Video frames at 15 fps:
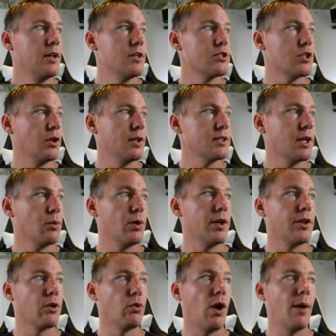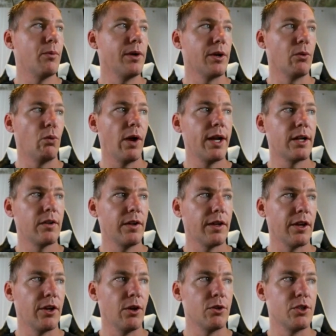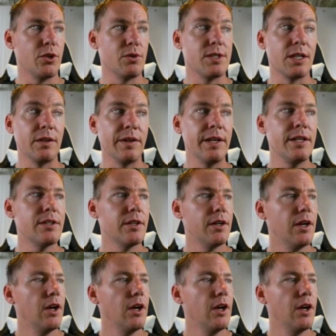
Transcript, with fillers: So let's get rid of the crop. We can right click and go to delete.